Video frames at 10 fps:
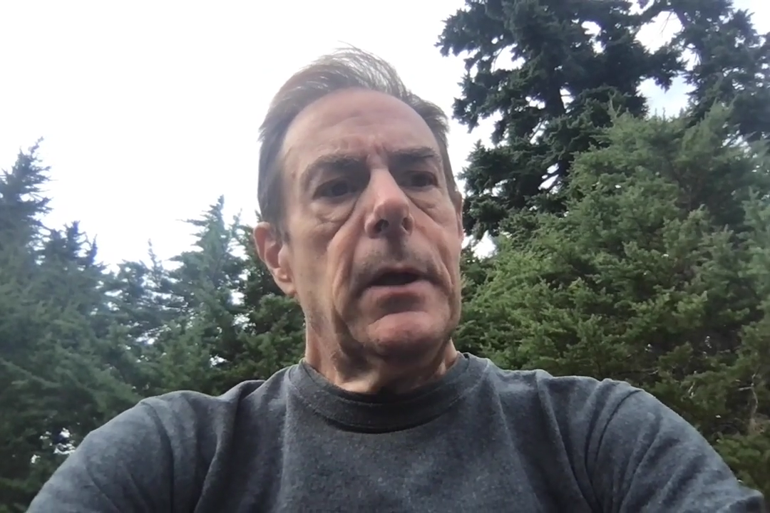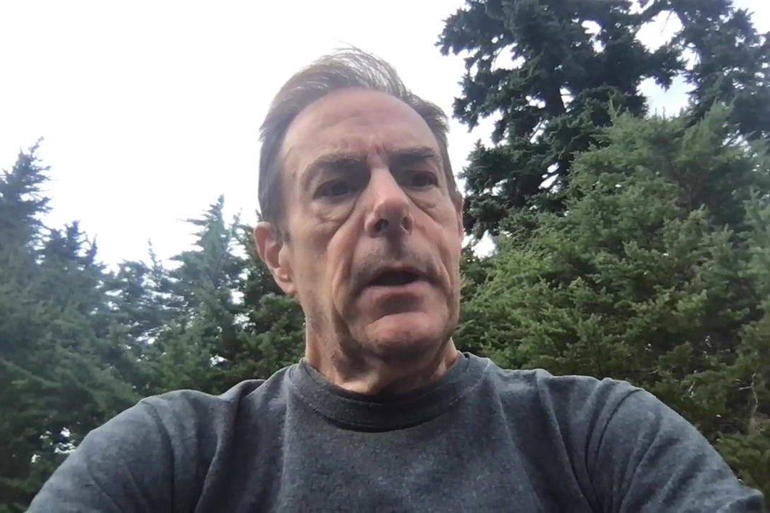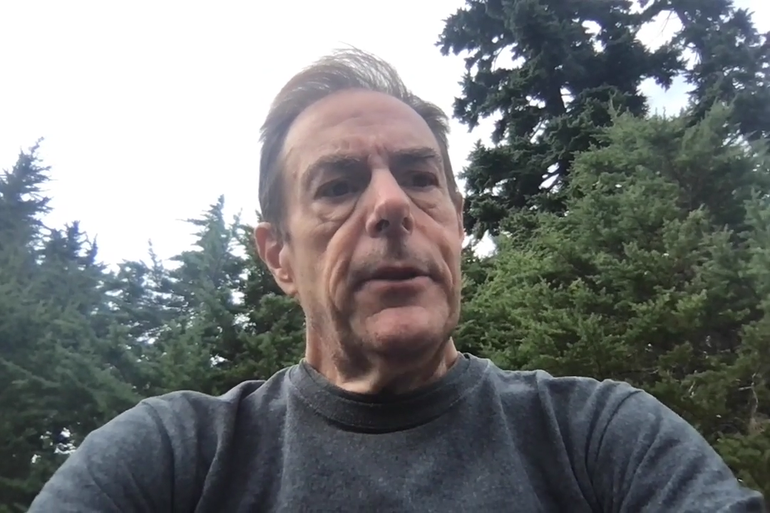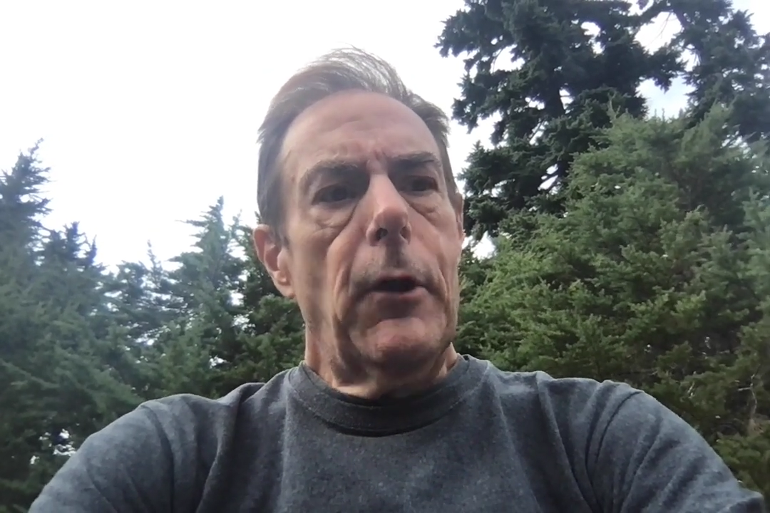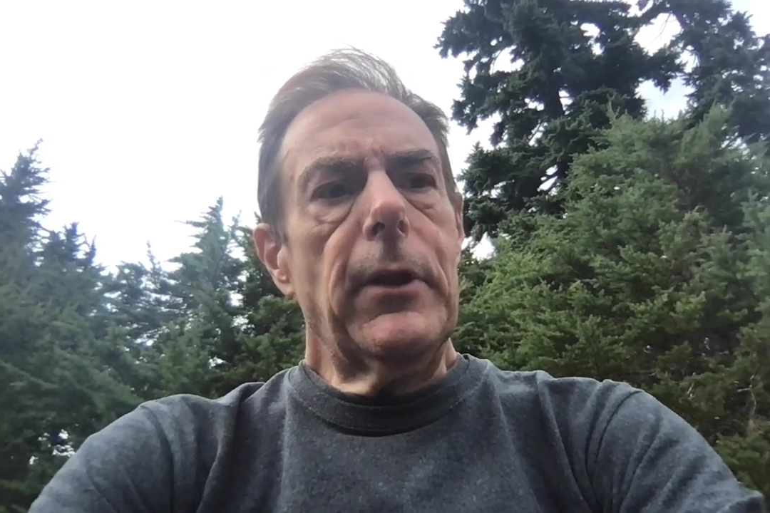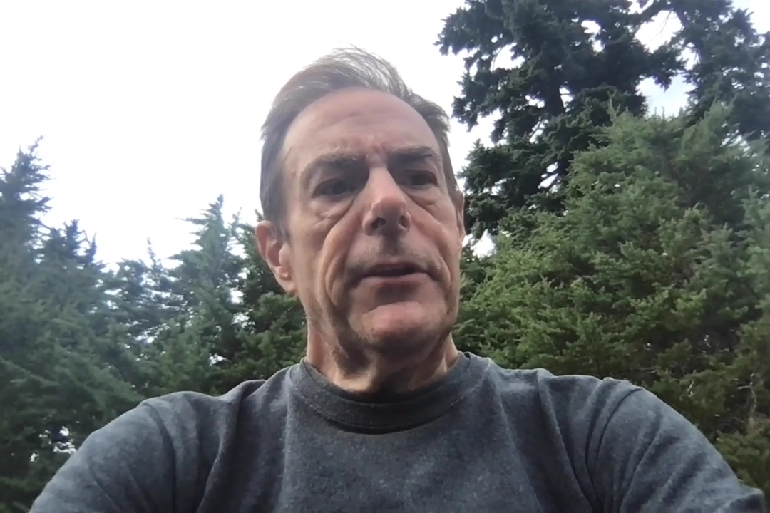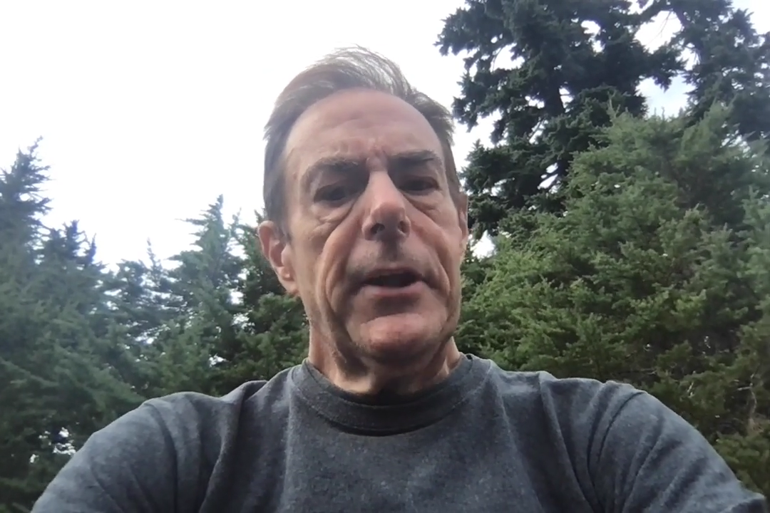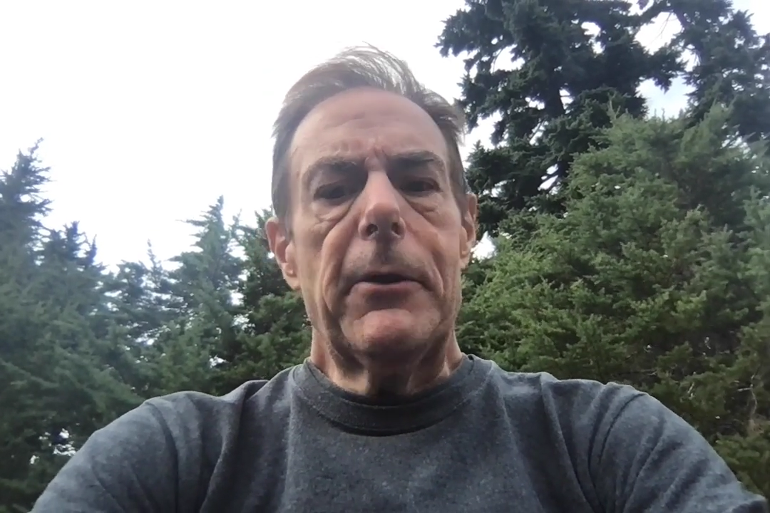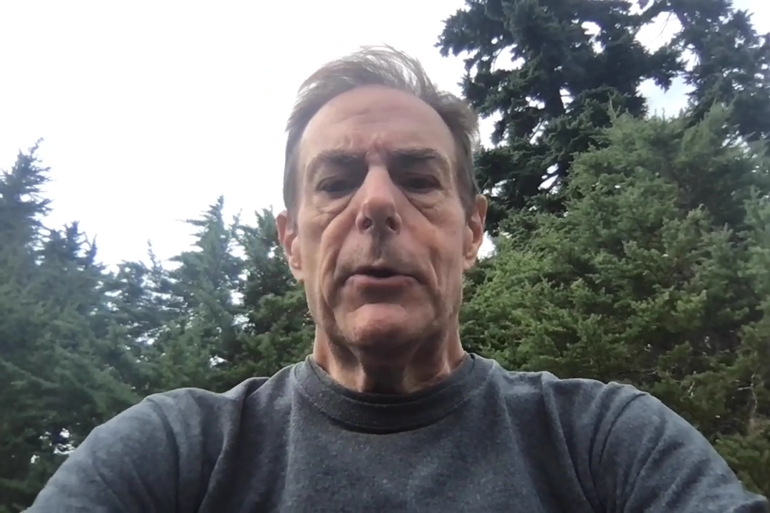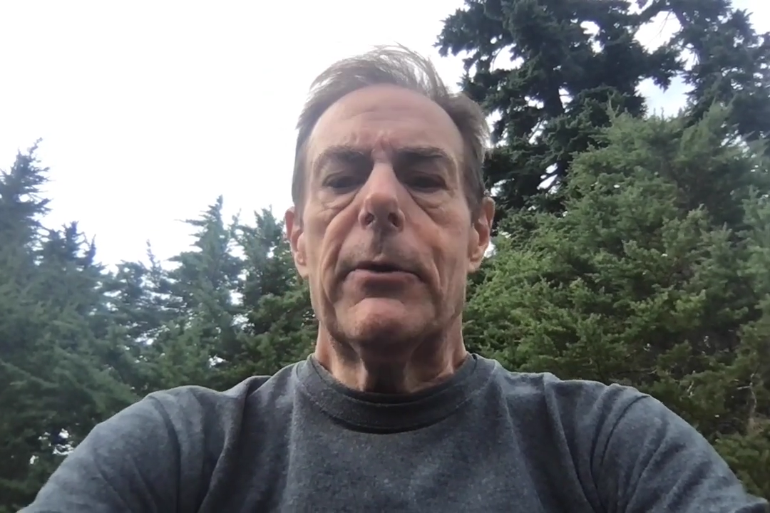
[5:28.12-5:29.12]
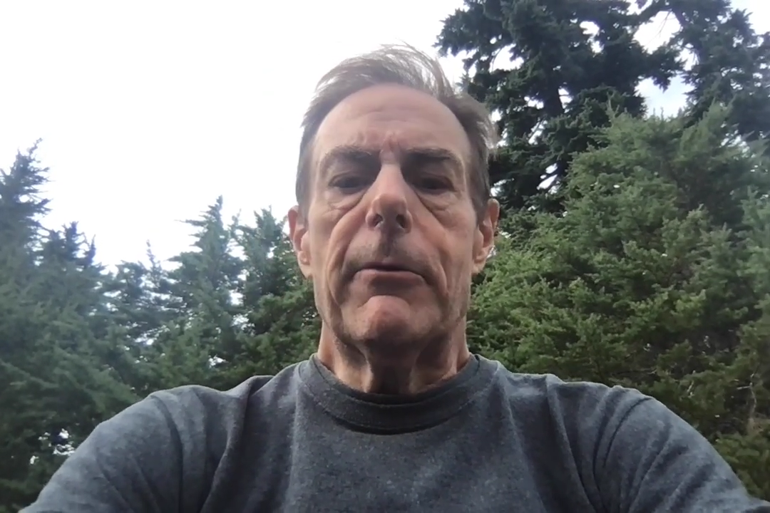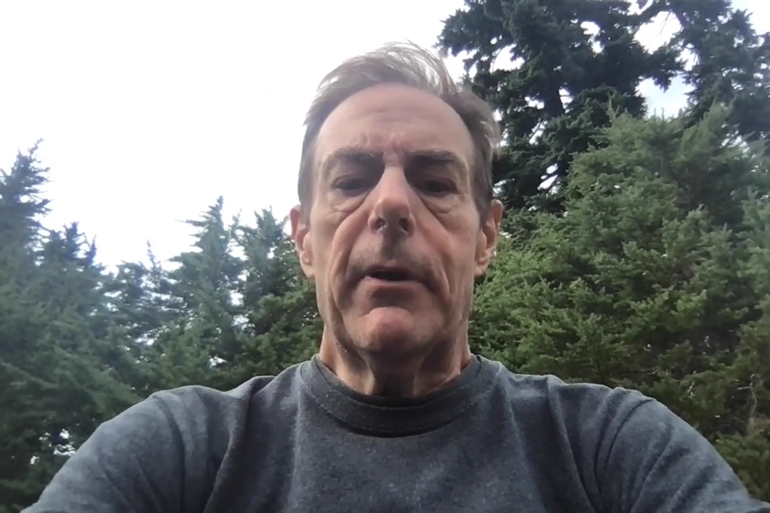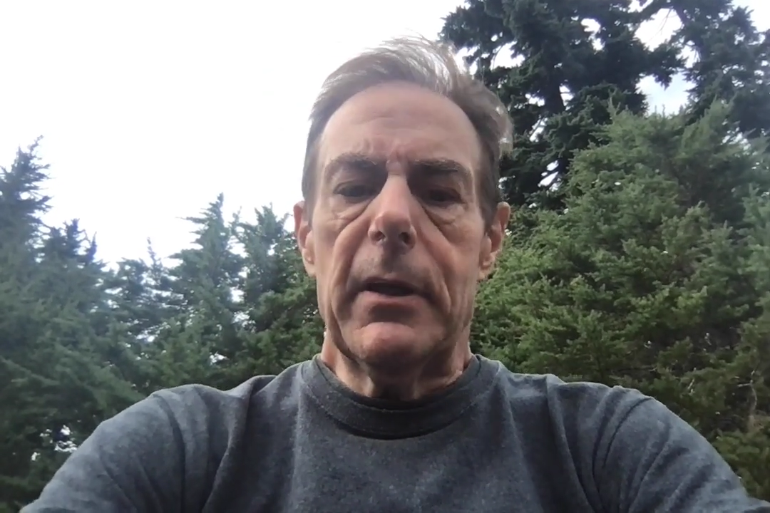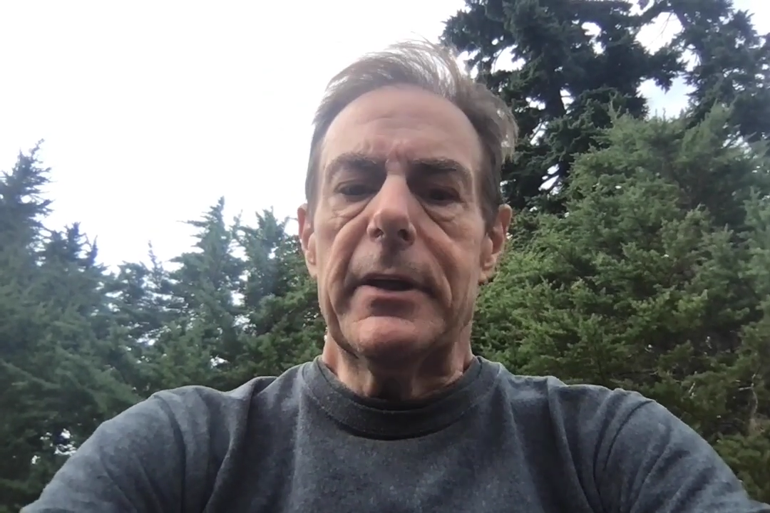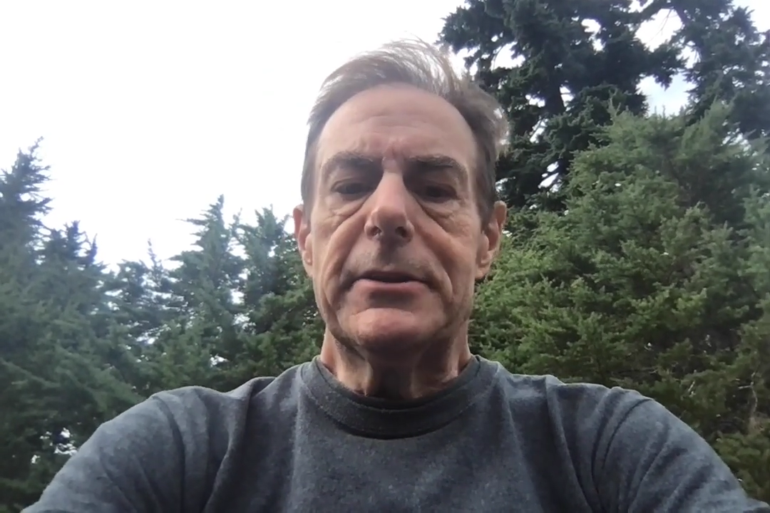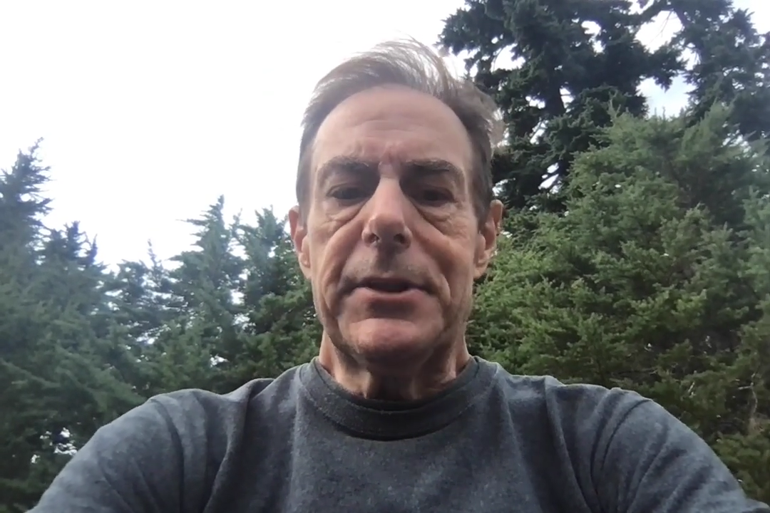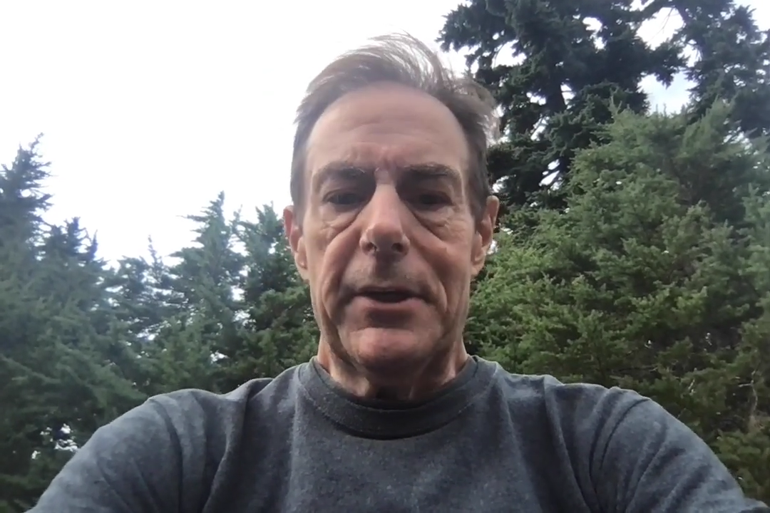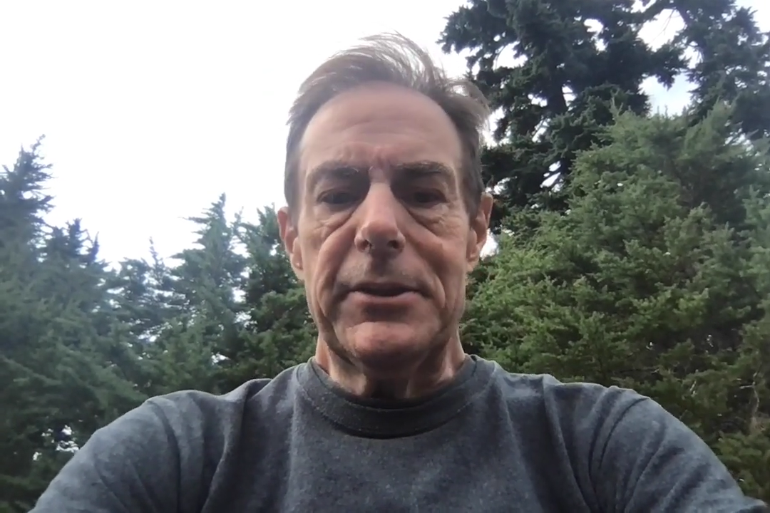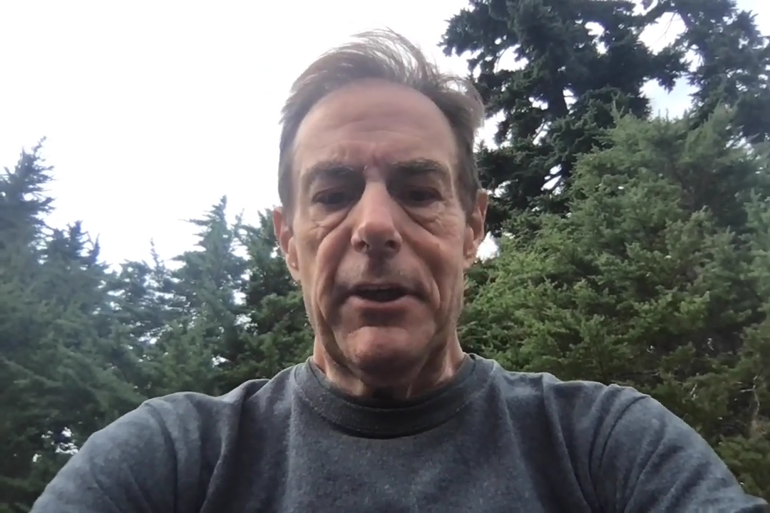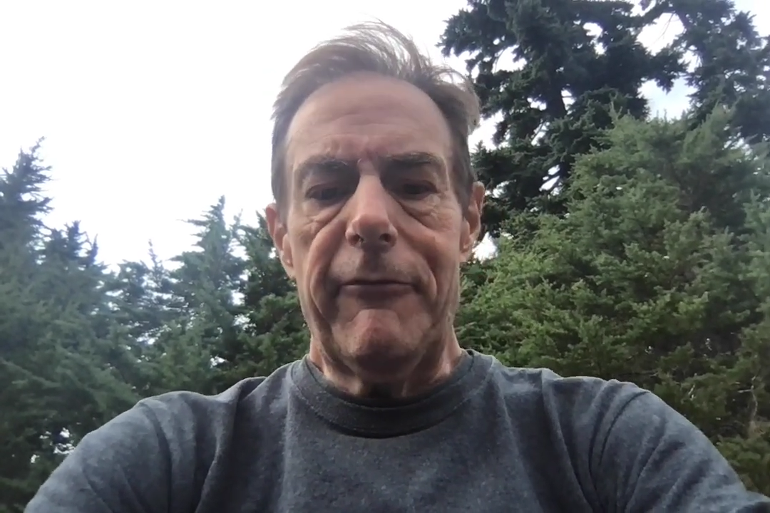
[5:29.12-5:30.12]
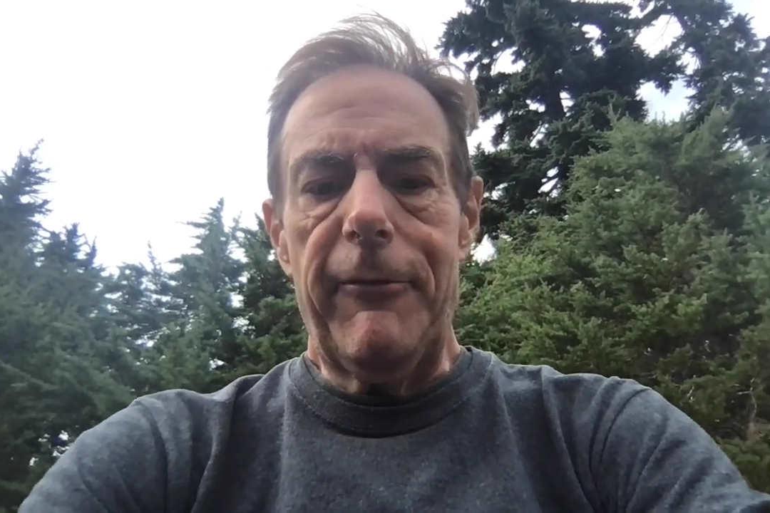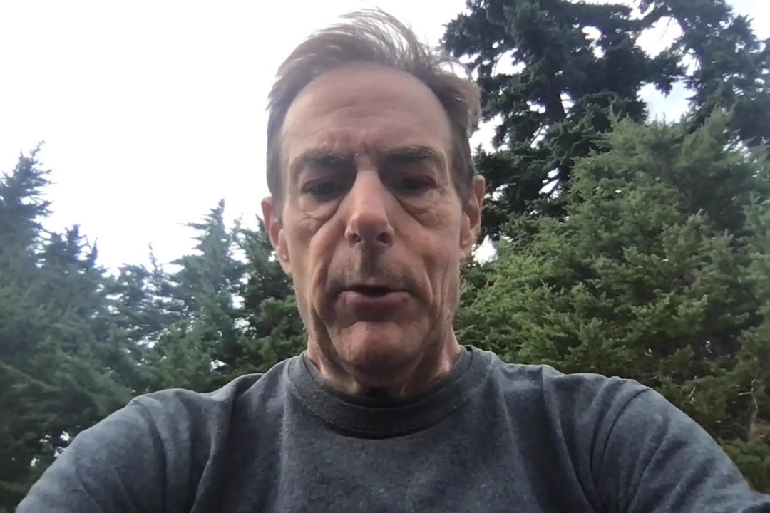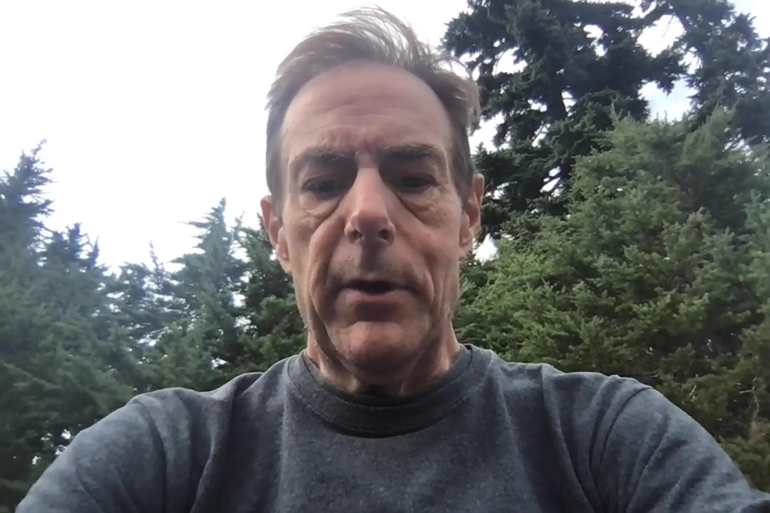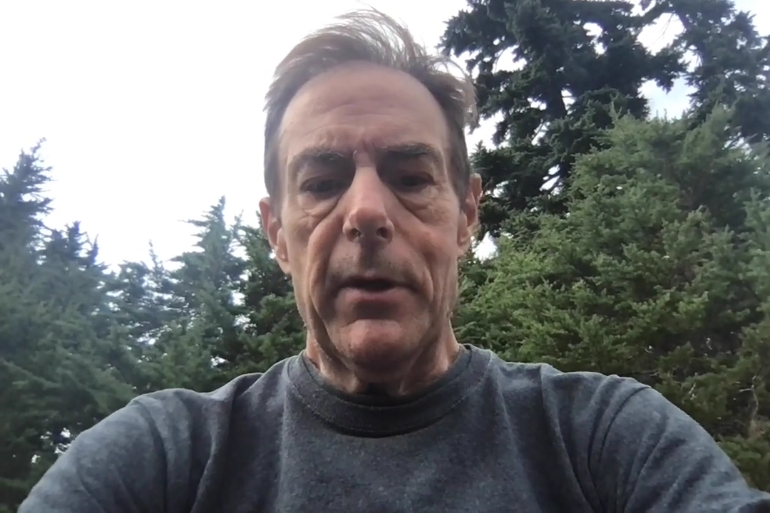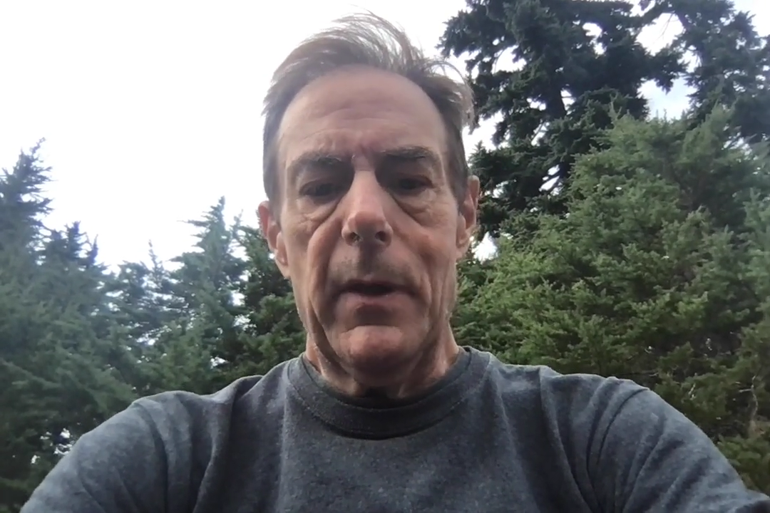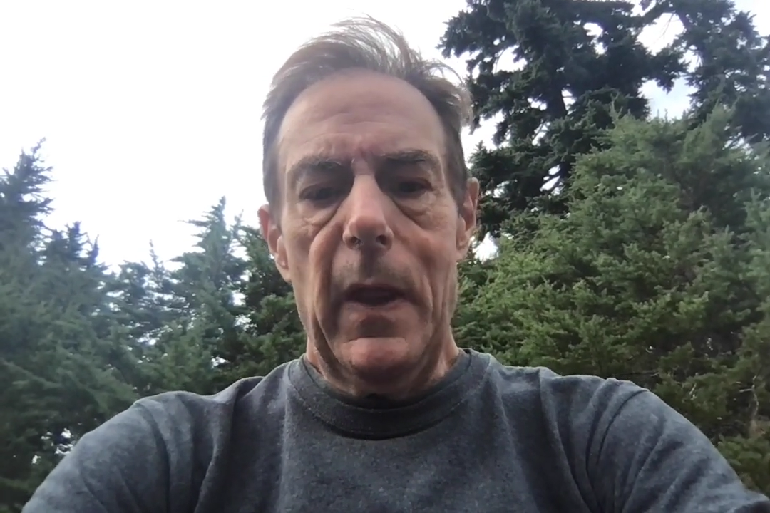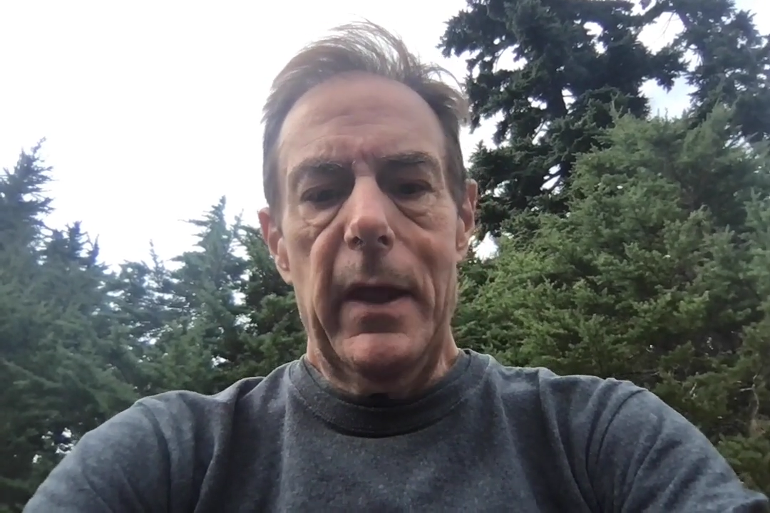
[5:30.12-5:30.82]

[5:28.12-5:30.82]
the only thing we're really searching for